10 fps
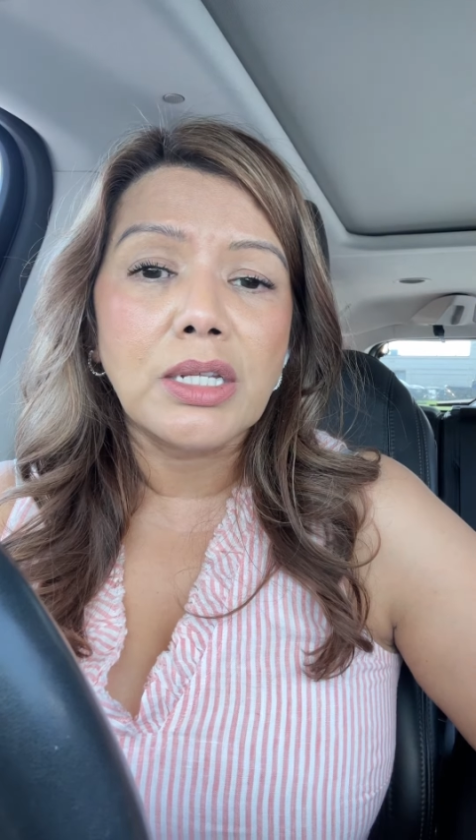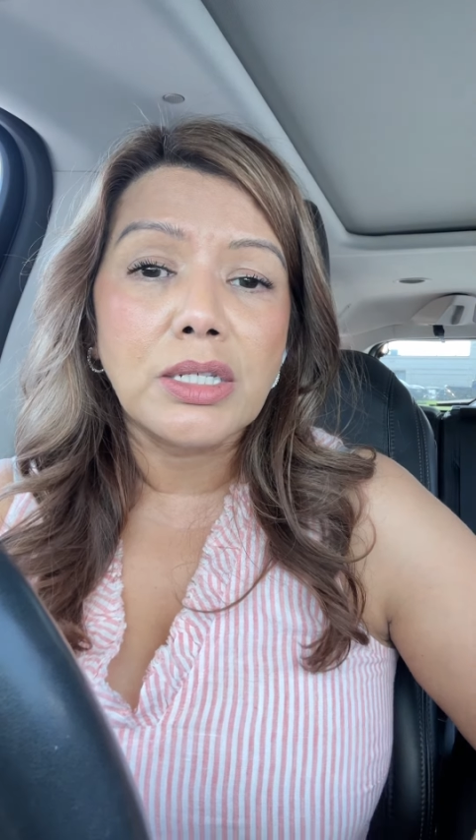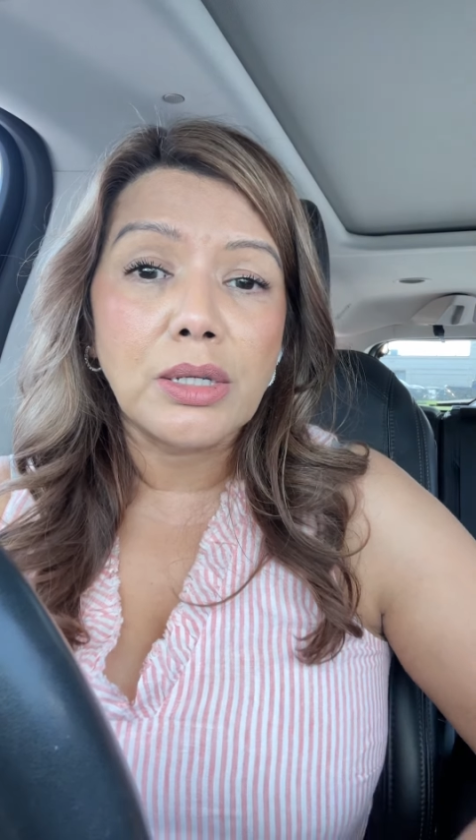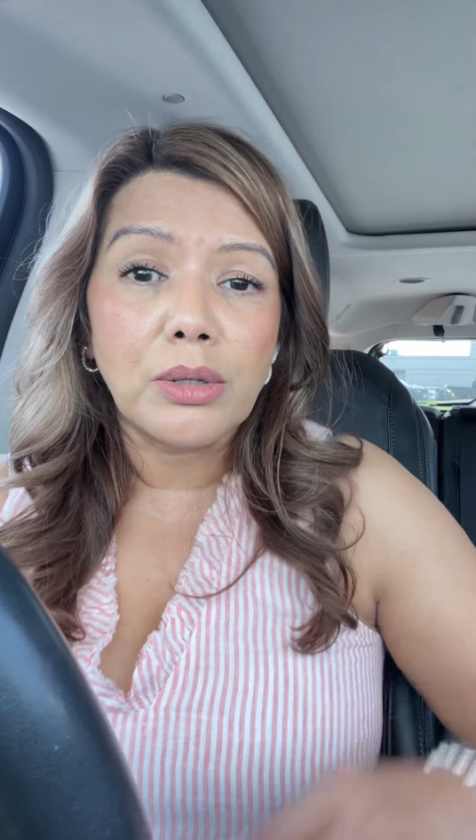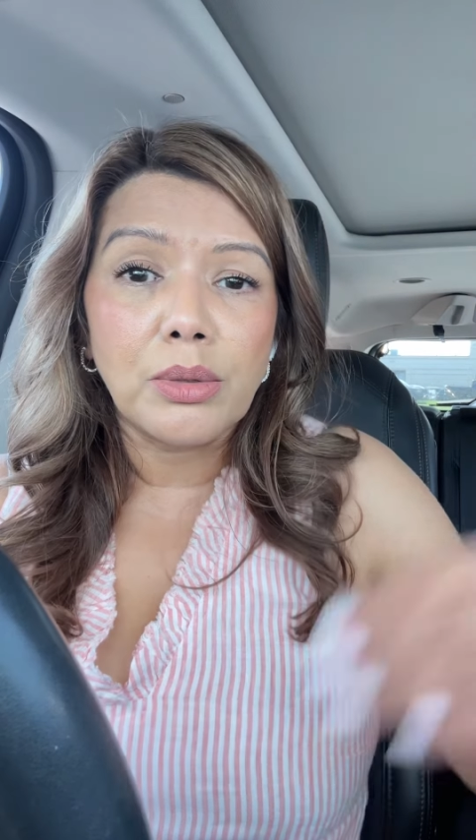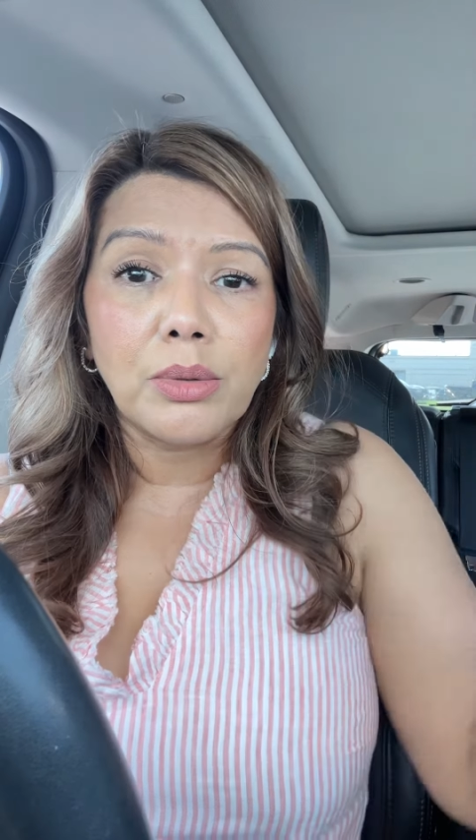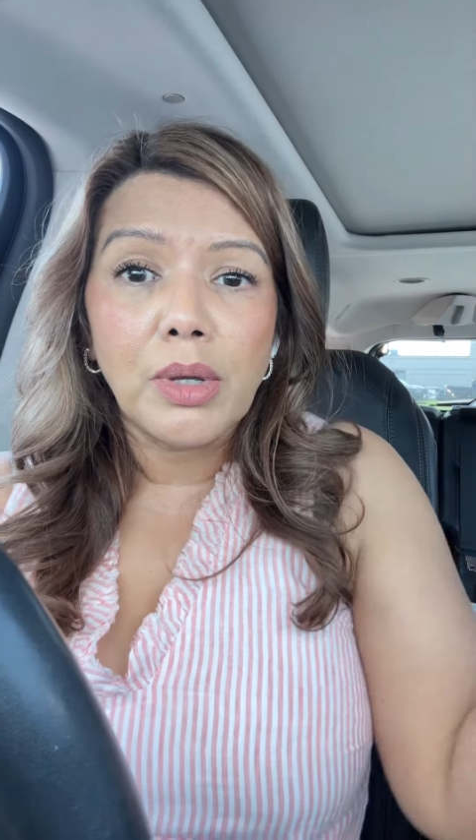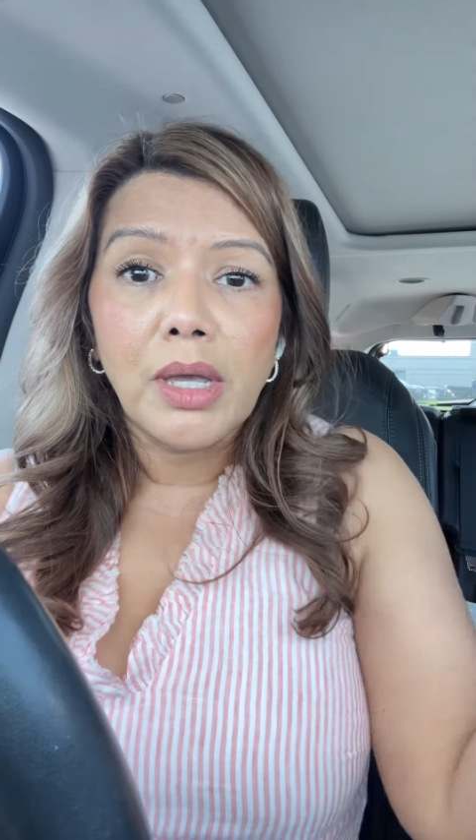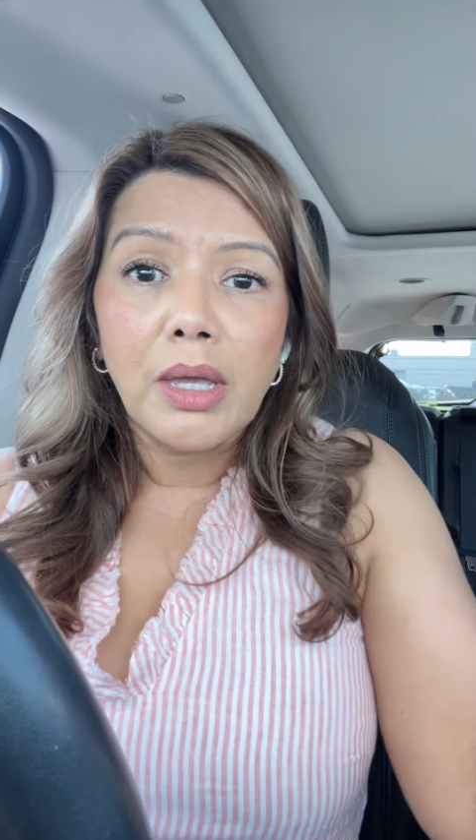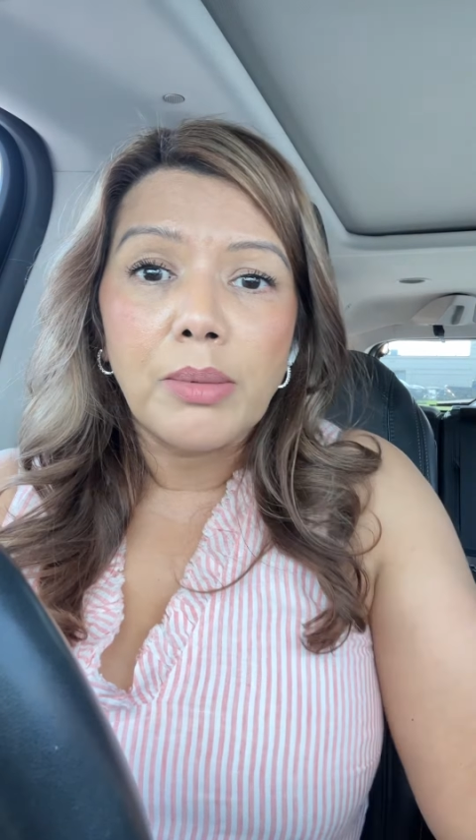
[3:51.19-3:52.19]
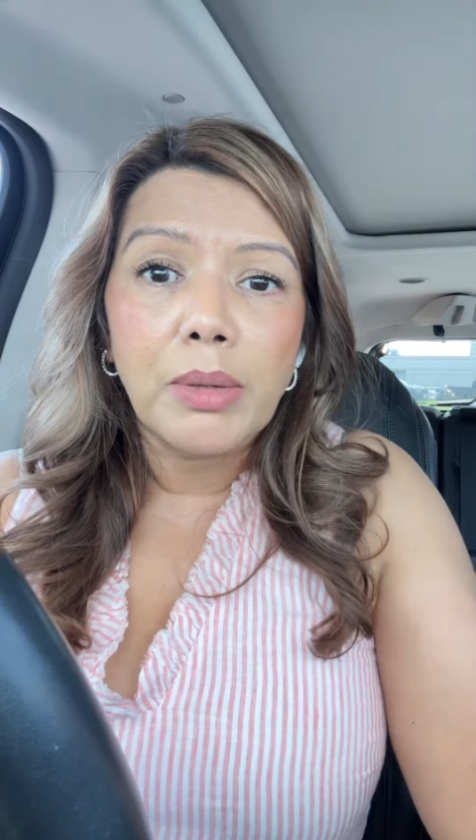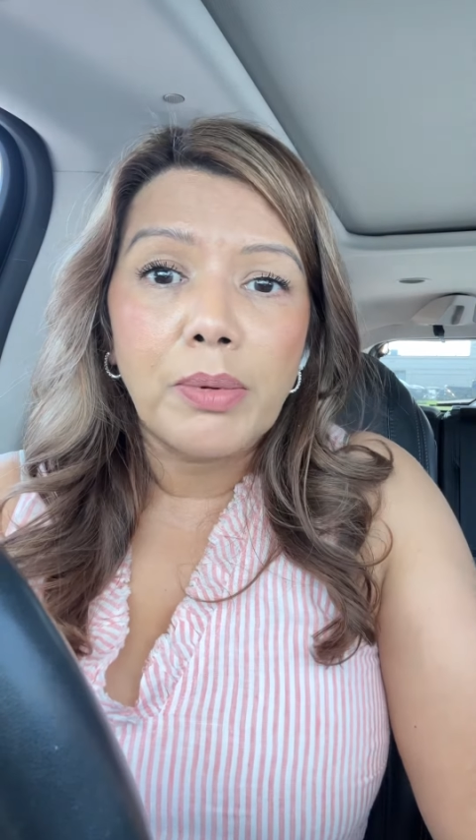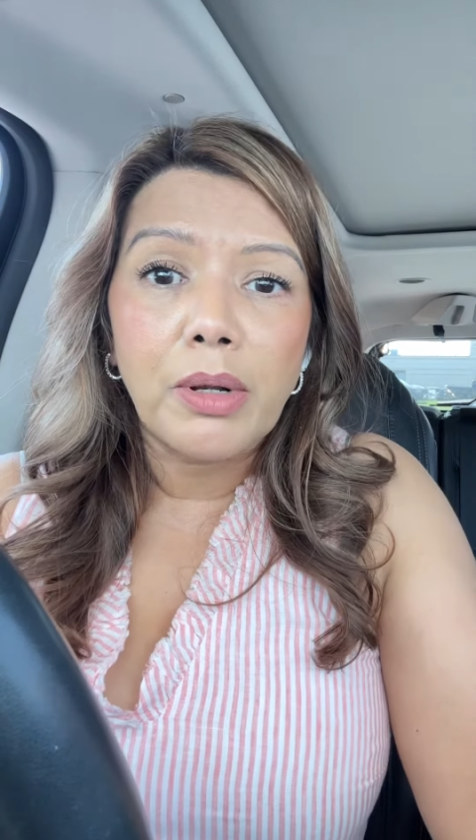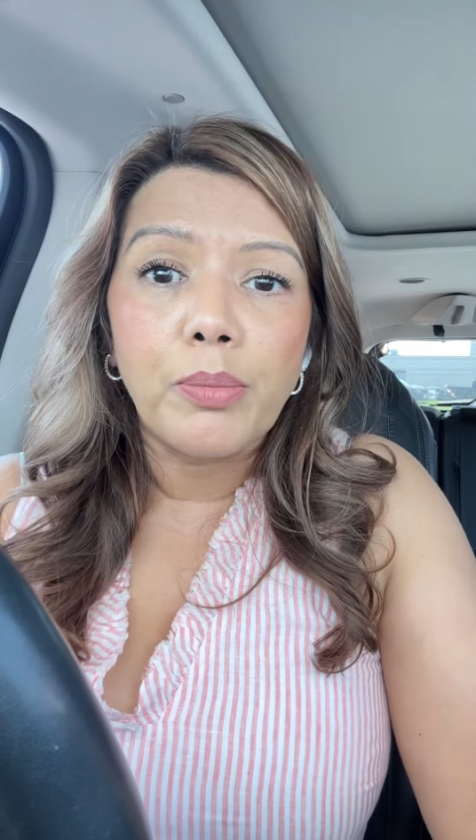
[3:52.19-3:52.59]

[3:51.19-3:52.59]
to people,